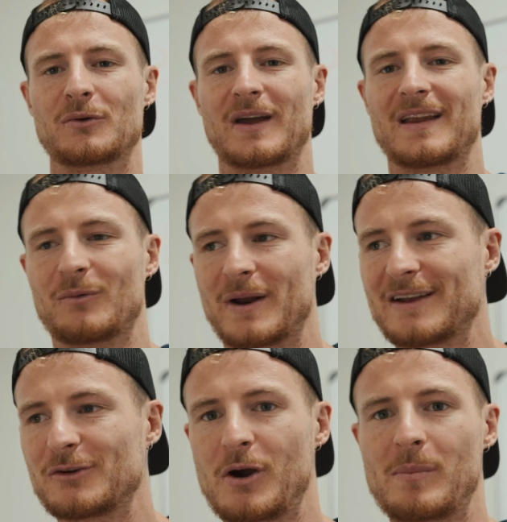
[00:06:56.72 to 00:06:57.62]
so when
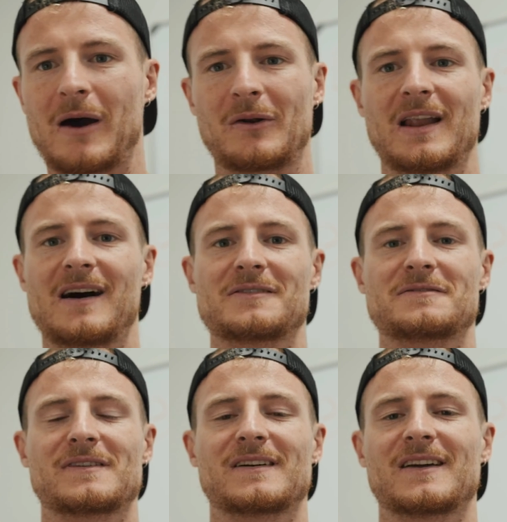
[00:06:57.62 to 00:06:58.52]
I talk about
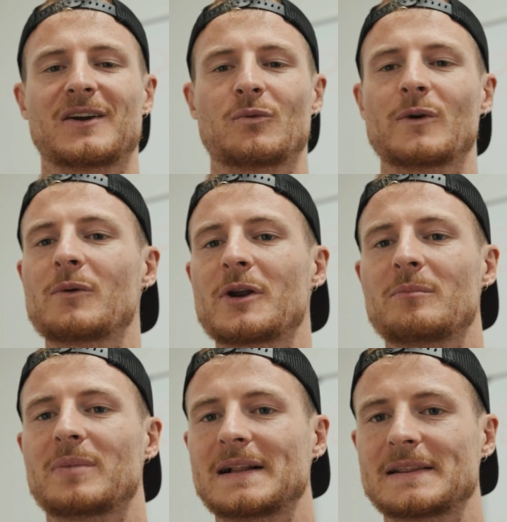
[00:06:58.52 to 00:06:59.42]
love, we want to
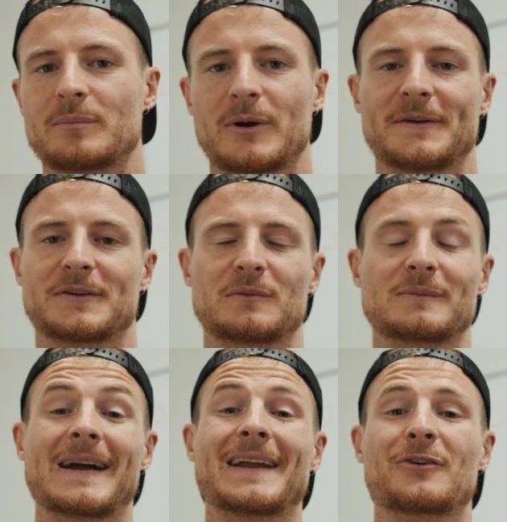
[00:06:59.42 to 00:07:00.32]
build a personal
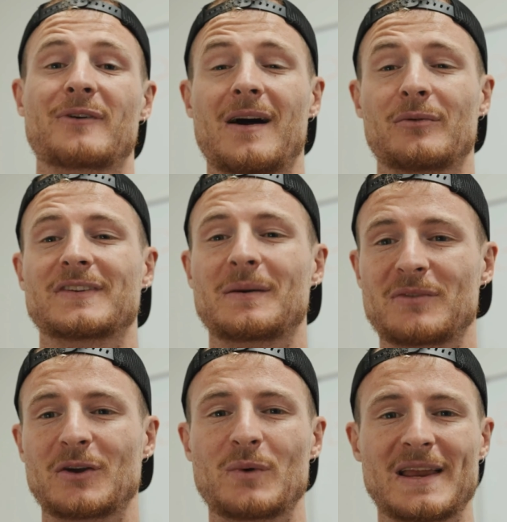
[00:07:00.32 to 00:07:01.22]
brand around
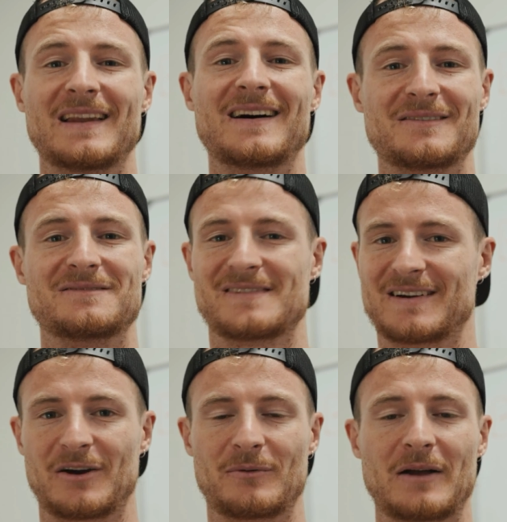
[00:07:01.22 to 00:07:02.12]
something we love,
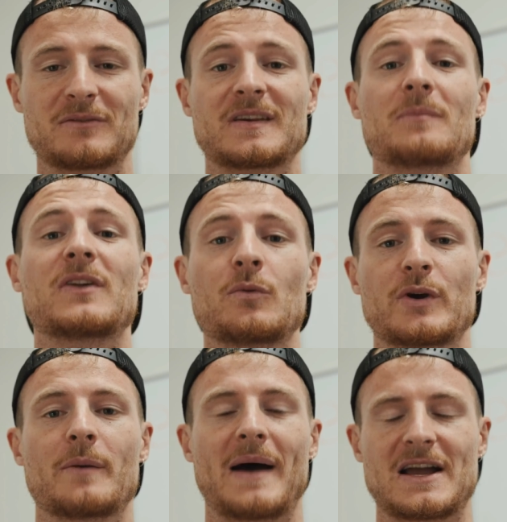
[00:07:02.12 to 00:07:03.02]
around something
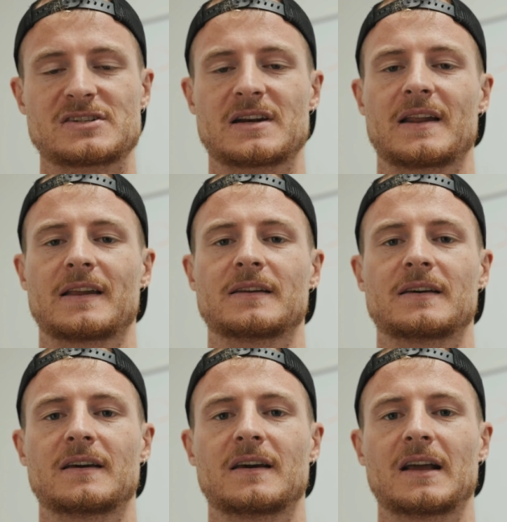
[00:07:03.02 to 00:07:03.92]
we are passionate in.
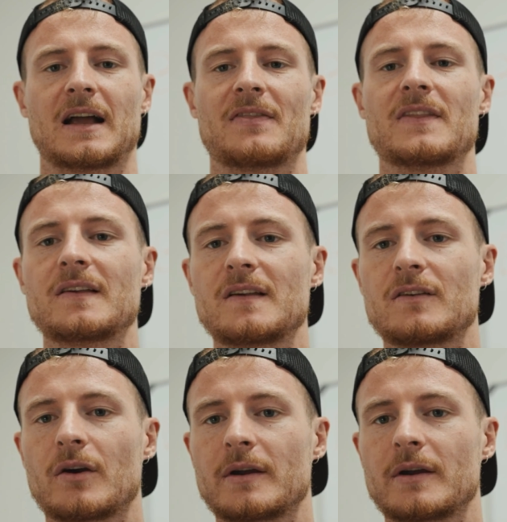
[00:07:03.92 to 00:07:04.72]
And this is